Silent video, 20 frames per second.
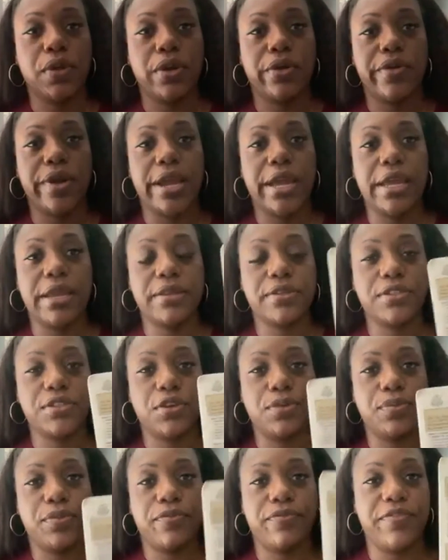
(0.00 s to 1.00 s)
all right?
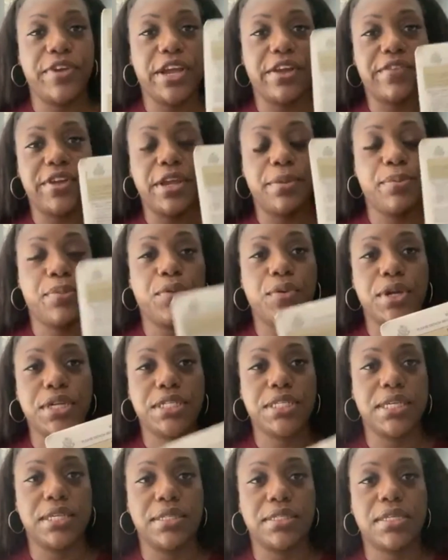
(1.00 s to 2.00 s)
So very
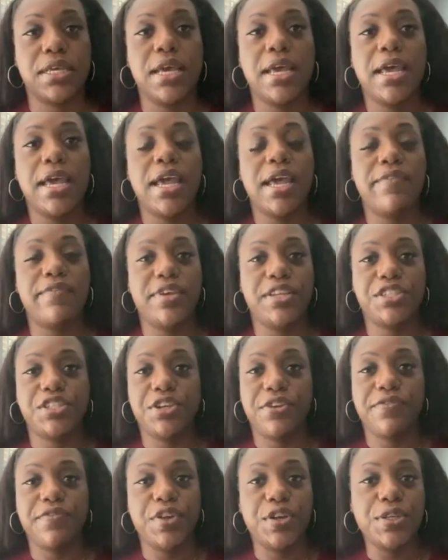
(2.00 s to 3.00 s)
important. If it's
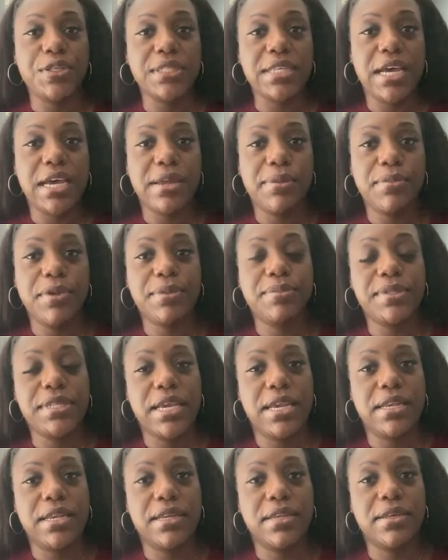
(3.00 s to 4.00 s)
your first time
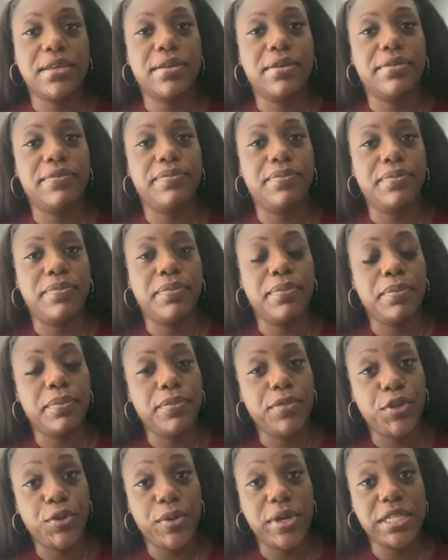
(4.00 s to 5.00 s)
obtaining a
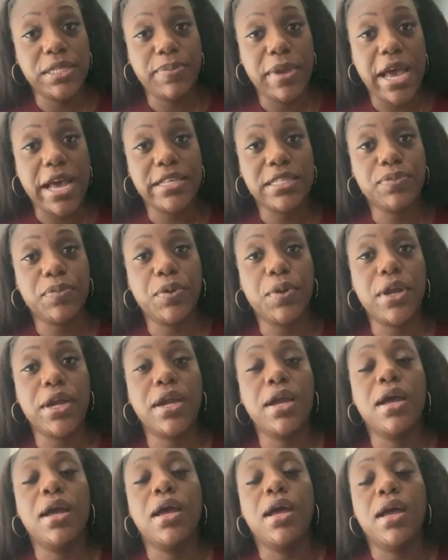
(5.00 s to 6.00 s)
U.S.
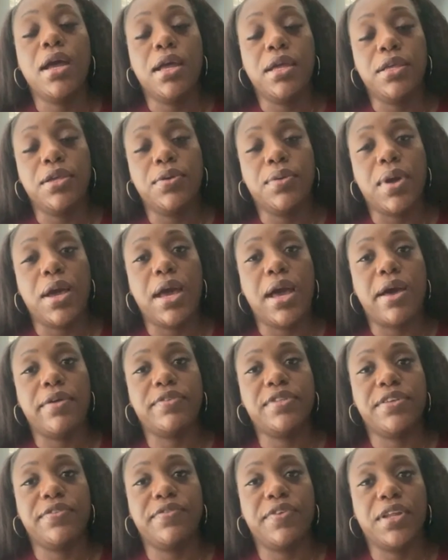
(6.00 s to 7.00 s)
passport, you
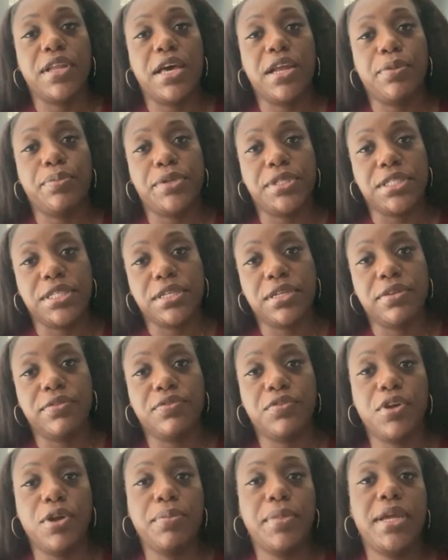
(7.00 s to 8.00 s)
have to fill out a particular
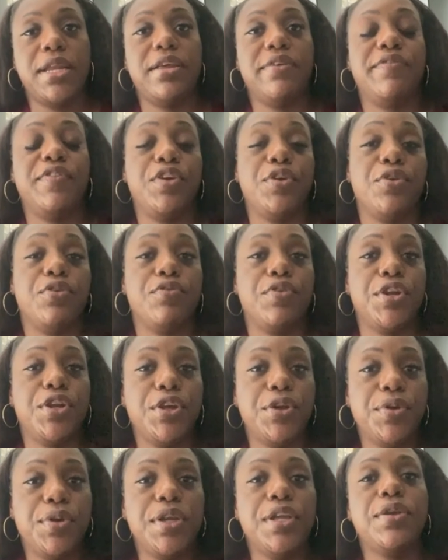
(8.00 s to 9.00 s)
form, and if you're
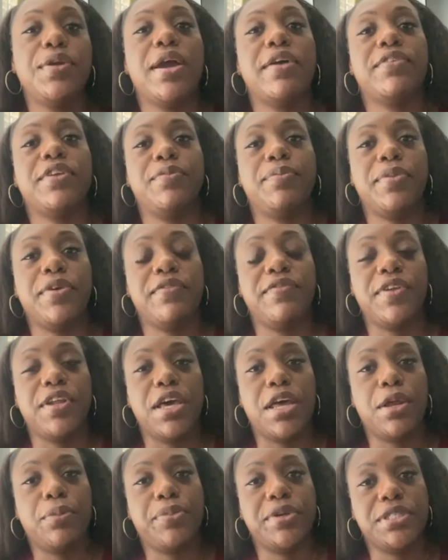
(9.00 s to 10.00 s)
renewing, you have to fill
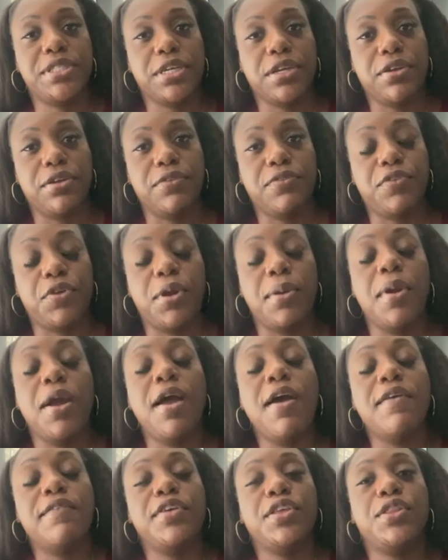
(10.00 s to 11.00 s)
out a particular form.
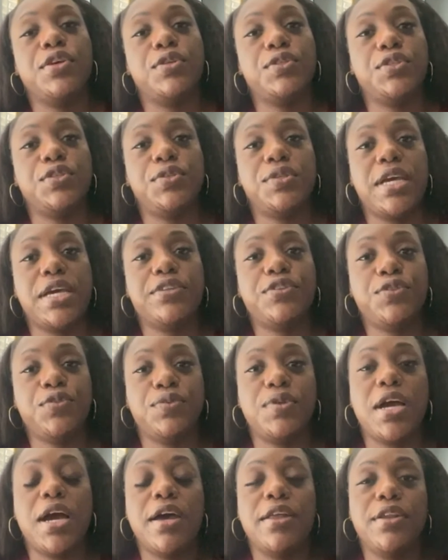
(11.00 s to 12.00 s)
For those of you that do
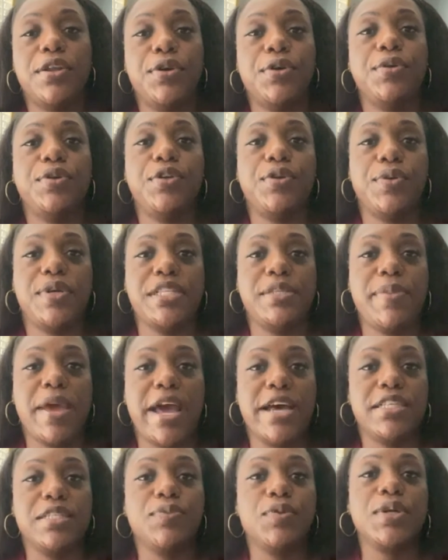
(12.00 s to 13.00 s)
not know, U.S.
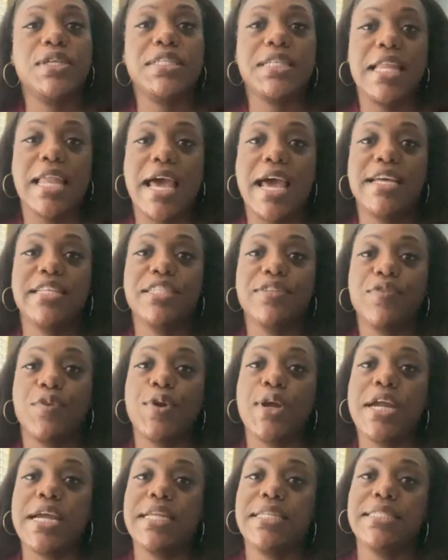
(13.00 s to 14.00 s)
passports last
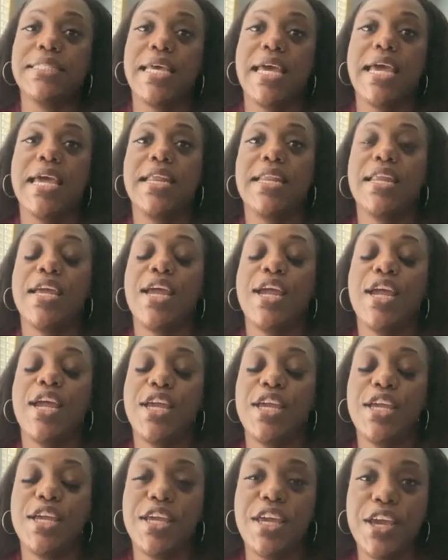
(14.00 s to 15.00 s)
for 10
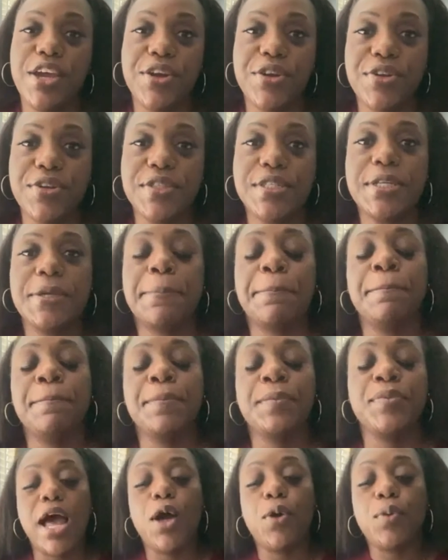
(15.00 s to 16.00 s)
years.
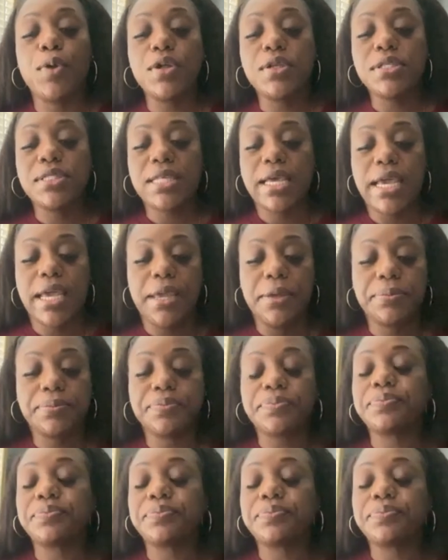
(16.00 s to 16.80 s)
I will say,